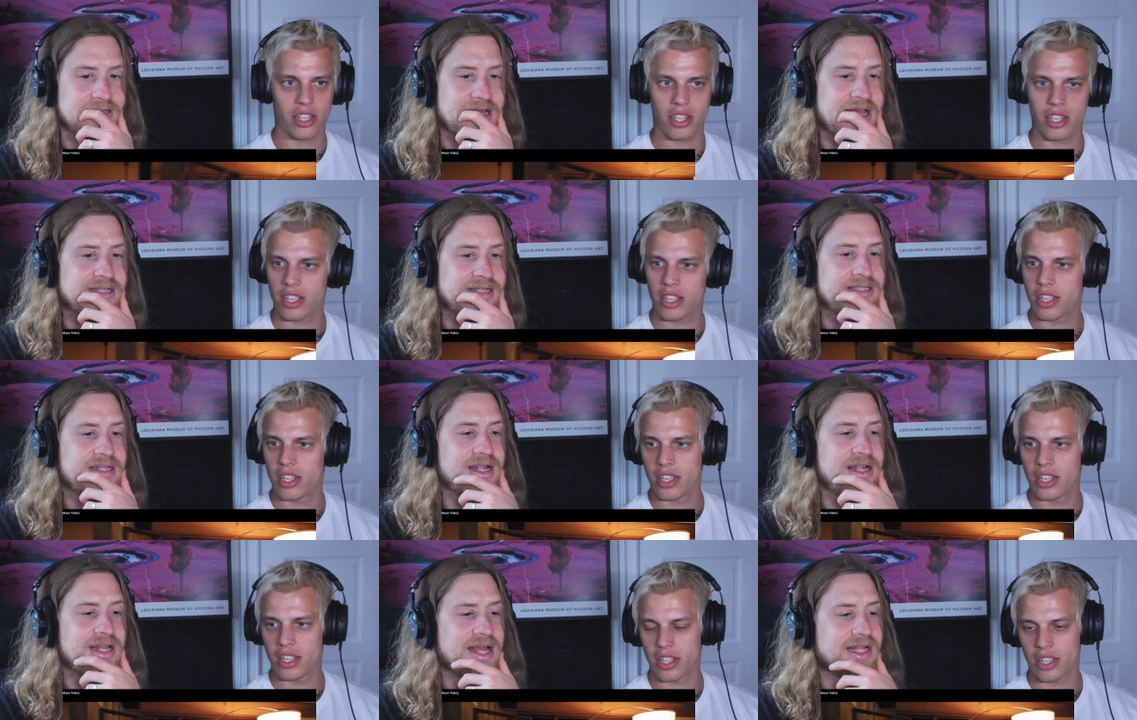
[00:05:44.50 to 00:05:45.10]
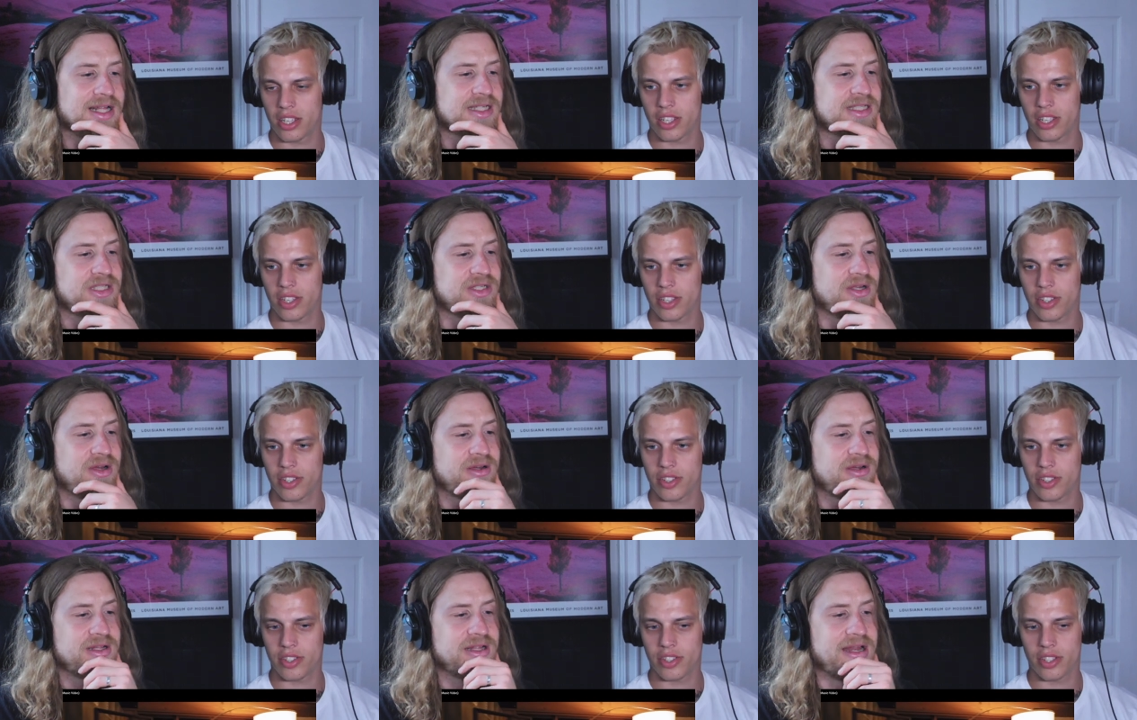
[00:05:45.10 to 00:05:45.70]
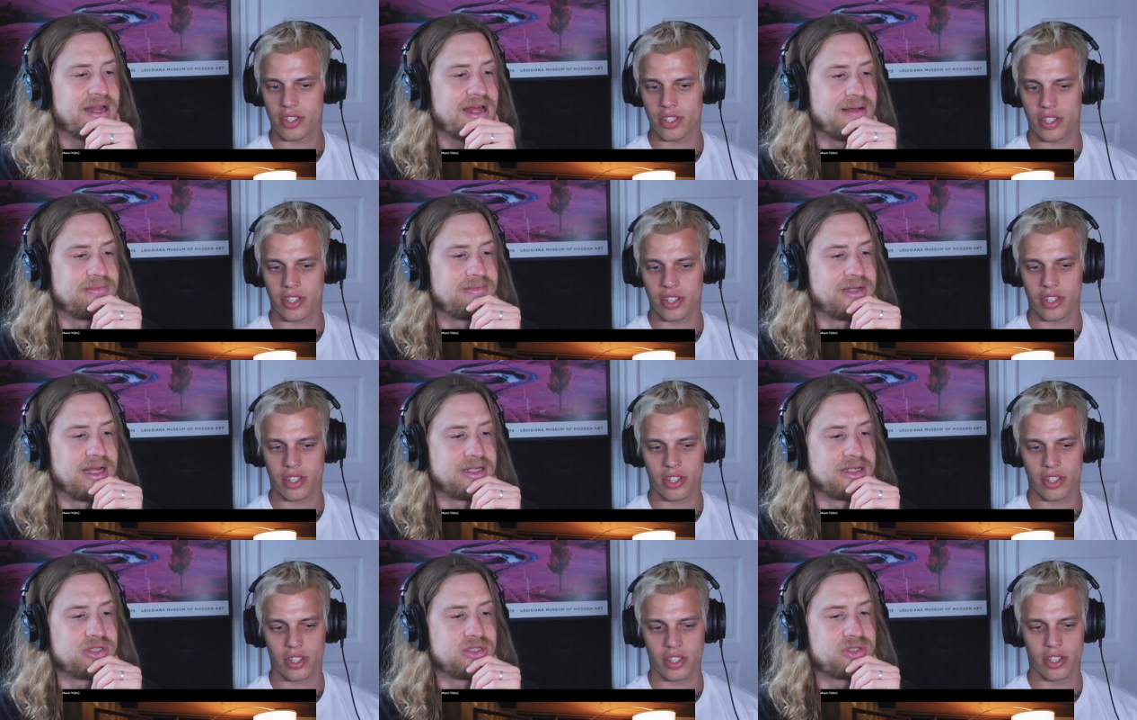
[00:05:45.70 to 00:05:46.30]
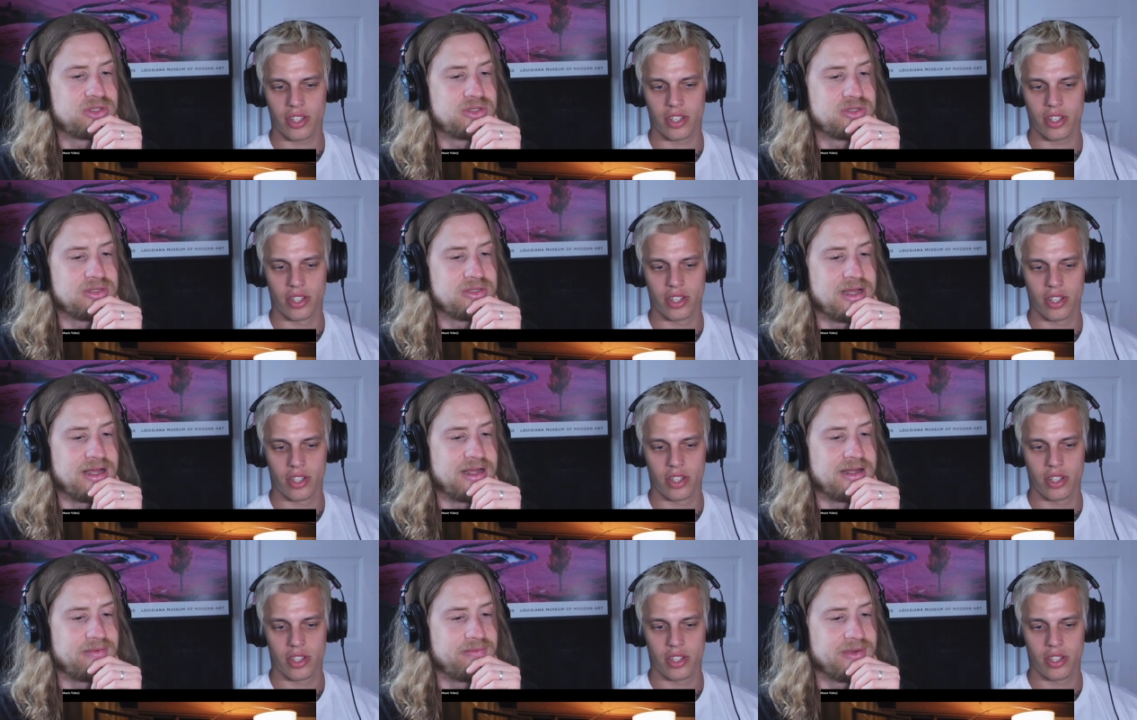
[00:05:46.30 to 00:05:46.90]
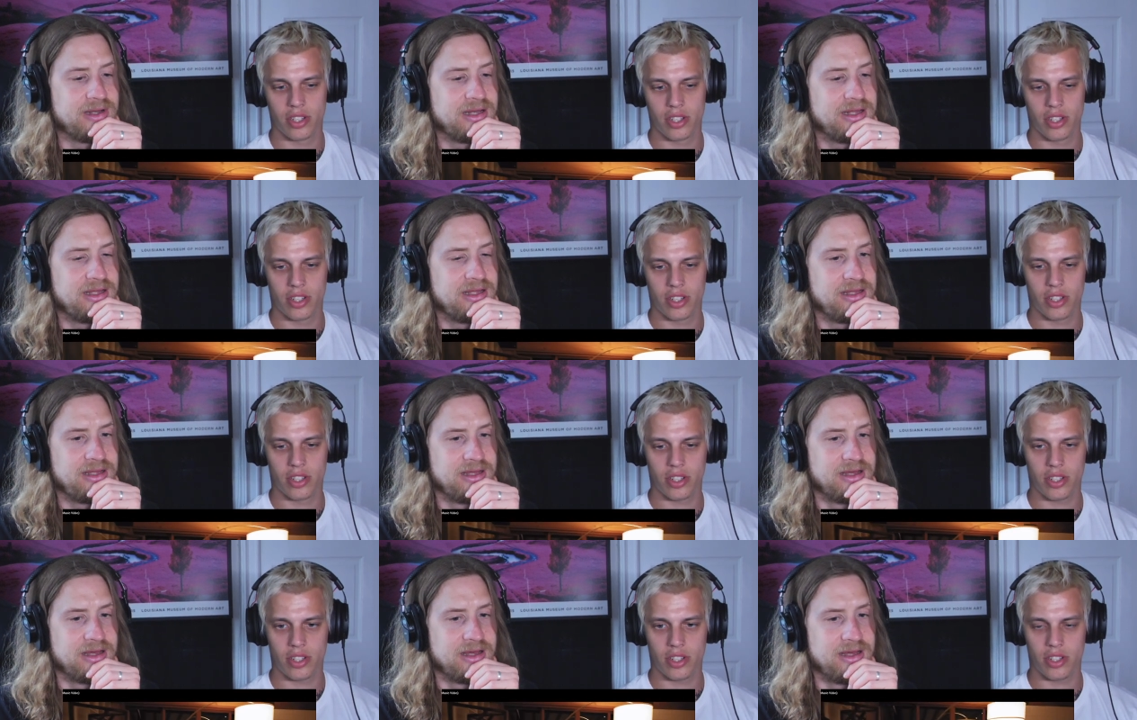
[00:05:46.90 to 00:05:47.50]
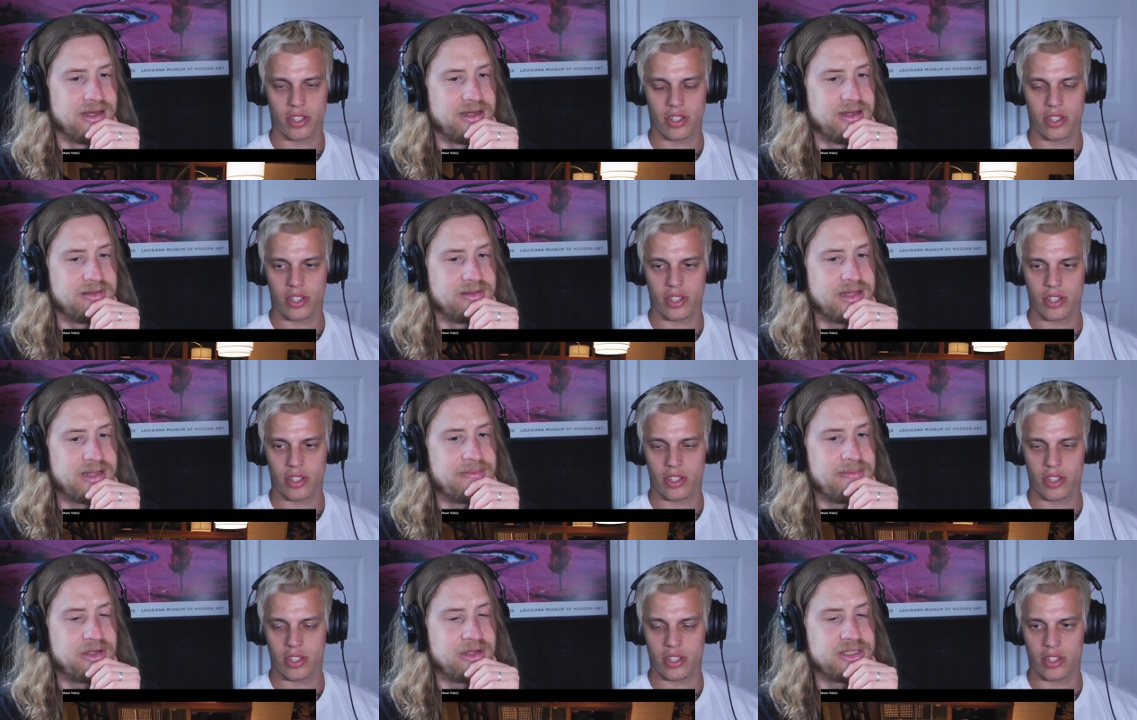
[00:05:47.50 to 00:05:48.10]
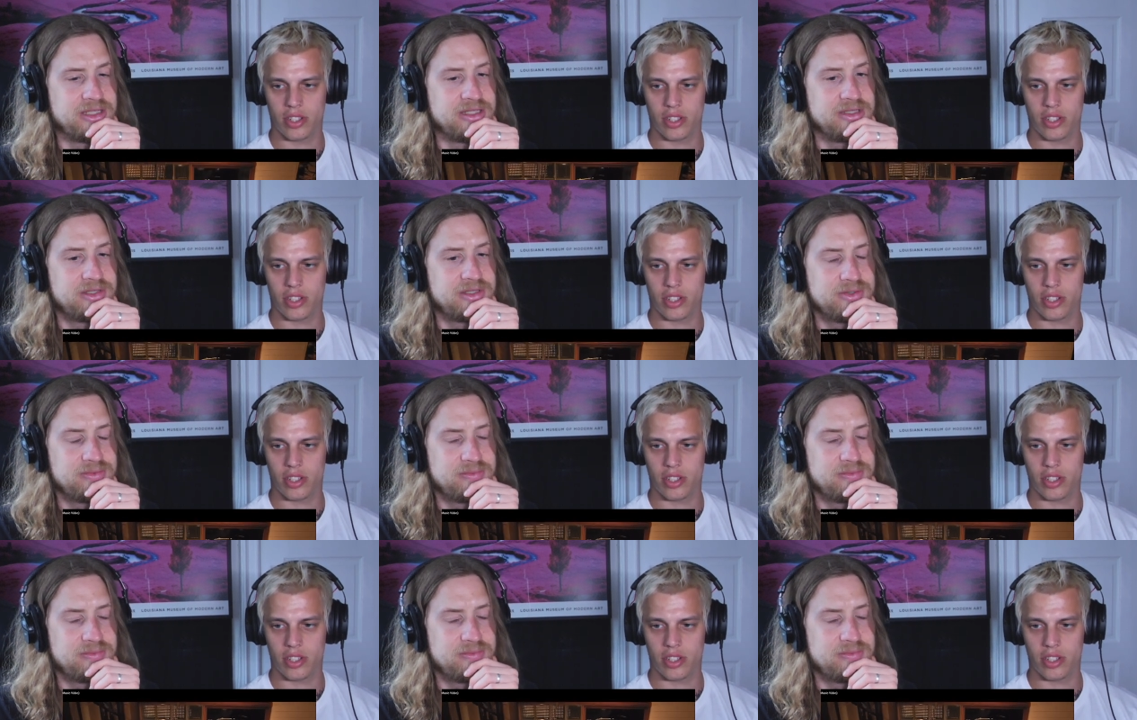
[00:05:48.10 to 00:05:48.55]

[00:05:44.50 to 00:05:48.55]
Speaker 1: It's not like a genre that I'm like uh, really uh, that much into